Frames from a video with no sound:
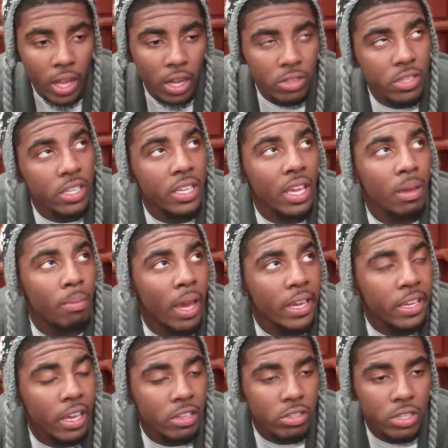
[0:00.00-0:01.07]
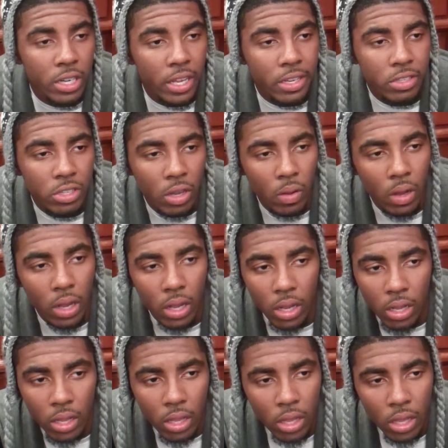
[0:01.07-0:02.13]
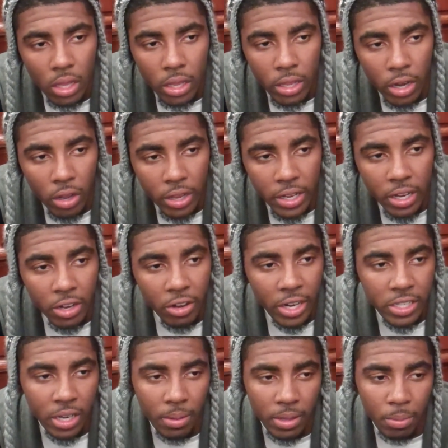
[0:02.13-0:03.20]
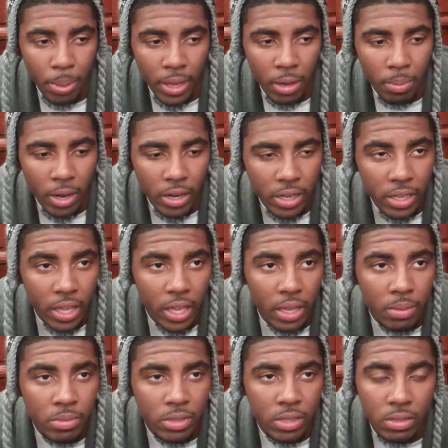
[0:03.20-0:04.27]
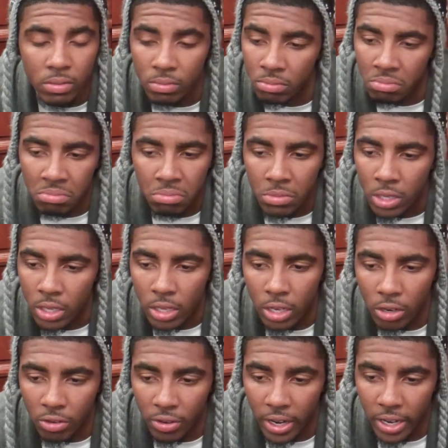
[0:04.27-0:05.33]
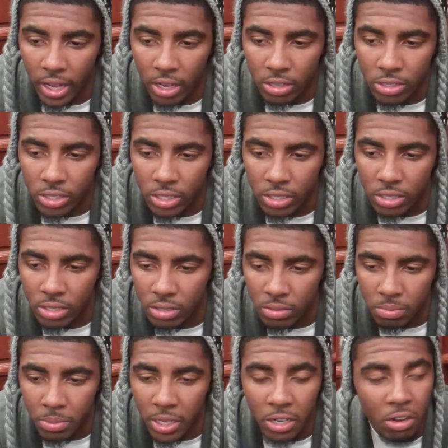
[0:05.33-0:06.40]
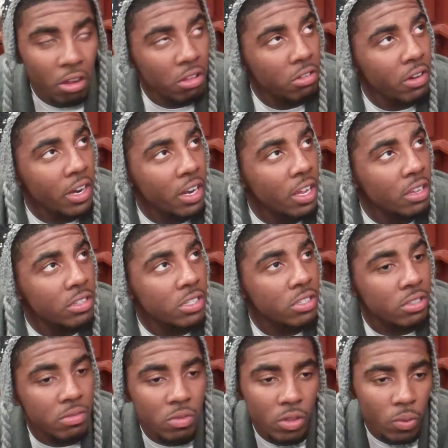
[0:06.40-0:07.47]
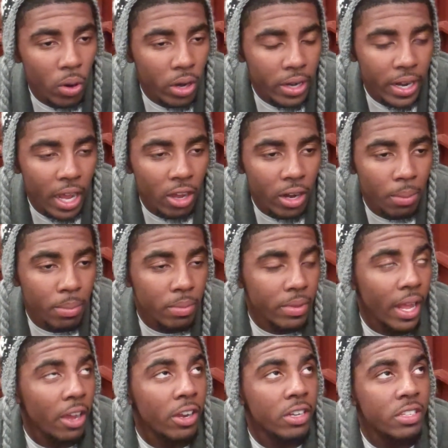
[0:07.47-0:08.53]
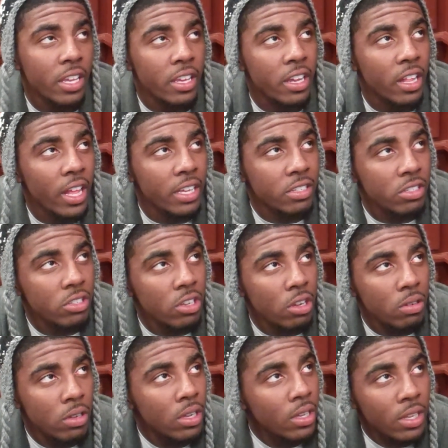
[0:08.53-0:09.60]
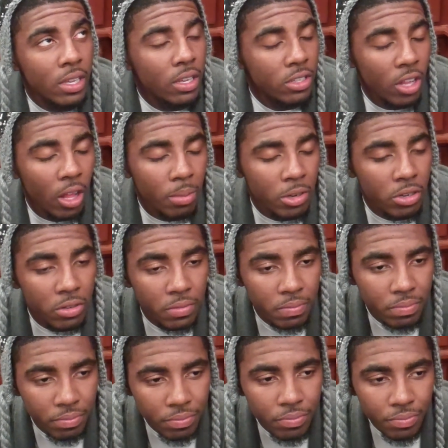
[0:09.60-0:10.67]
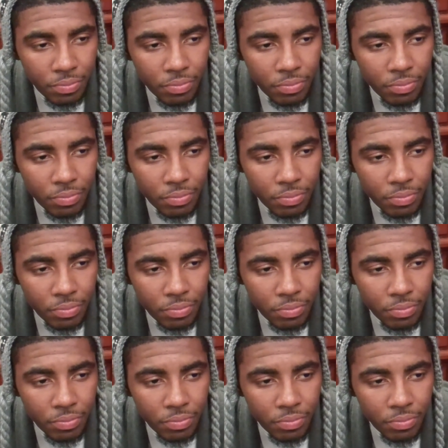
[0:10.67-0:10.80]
LT came back yesterday, so you know, he did a great job at the Pan American Games, and you know, right now it's just me and Nolan right now, just working out. I'm down here taking classes, so that's all I've been doing.